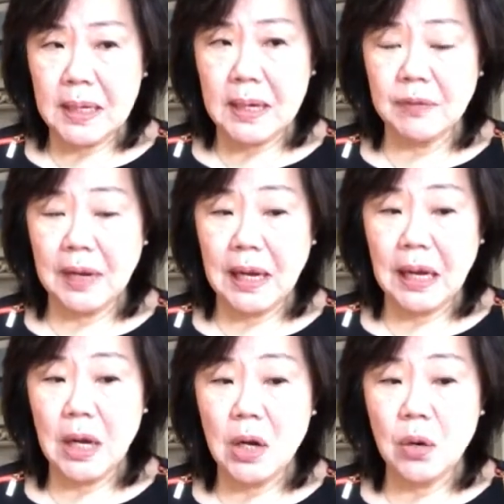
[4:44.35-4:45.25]
of
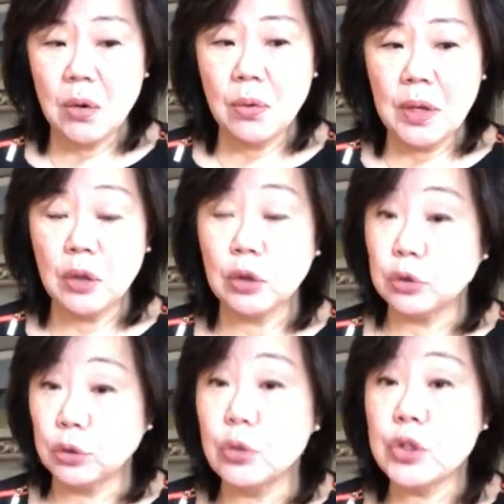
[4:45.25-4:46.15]
how
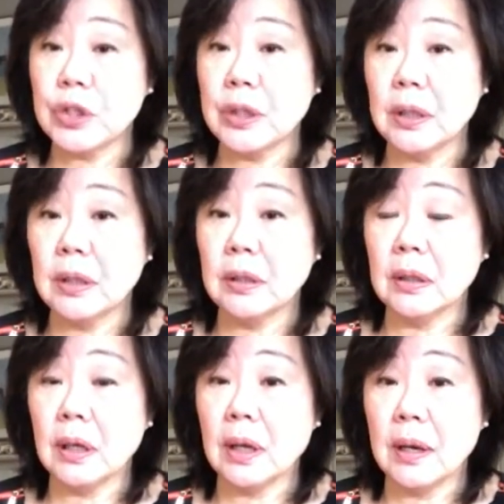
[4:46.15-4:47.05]
inclusion
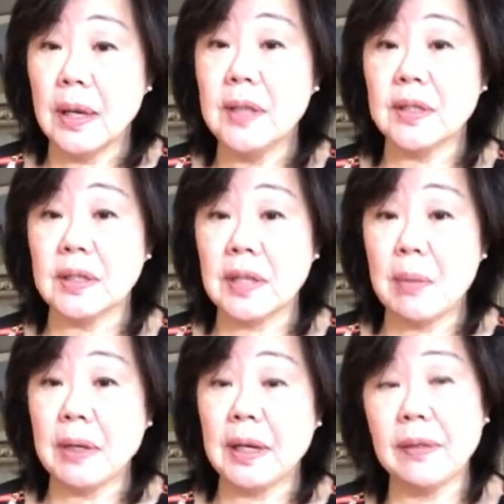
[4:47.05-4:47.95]
is a topic.